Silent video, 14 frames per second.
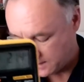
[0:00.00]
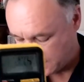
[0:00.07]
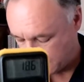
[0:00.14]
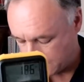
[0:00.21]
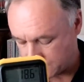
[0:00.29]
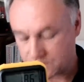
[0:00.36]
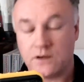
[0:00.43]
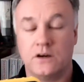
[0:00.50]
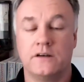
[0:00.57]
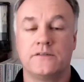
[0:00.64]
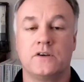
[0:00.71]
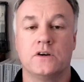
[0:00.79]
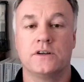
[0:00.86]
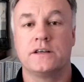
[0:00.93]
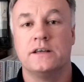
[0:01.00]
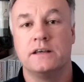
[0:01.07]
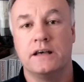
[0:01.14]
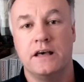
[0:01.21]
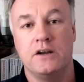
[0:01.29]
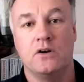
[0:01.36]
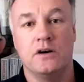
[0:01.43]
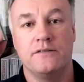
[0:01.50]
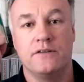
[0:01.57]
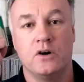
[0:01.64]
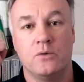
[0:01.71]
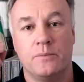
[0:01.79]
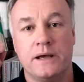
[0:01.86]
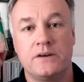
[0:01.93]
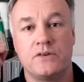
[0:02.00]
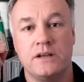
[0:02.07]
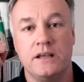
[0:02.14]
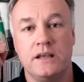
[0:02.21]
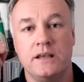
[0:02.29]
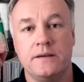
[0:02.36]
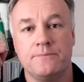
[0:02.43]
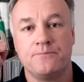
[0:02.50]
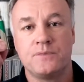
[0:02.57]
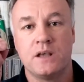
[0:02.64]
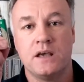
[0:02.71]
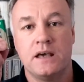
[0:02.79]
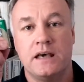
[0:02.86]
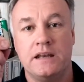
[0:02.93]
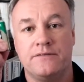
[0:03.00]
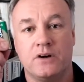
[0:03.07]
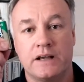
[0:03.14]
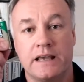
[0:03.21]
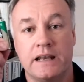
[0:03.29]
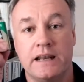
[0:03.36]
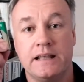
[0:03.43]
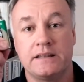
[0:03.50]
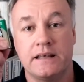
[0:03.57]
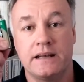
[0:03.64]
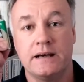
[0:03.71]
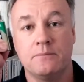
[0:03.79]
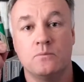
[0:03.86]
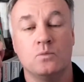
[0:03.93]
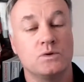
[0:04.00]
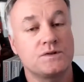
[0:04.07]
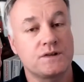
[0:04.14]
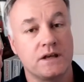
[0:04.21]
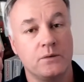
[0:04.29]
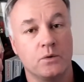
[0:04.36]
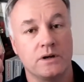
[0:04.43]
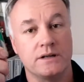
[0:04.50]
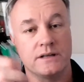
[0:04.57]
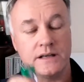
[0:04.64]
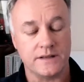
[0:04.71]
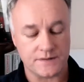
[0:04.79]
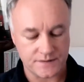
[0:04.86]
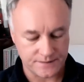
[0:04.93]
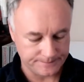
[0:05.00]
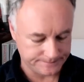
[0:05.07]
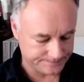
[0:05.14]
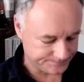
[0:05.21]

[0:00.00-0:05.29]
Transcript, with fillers: is I've got a 9 volt battery here and if I connect that up we'll see what it does.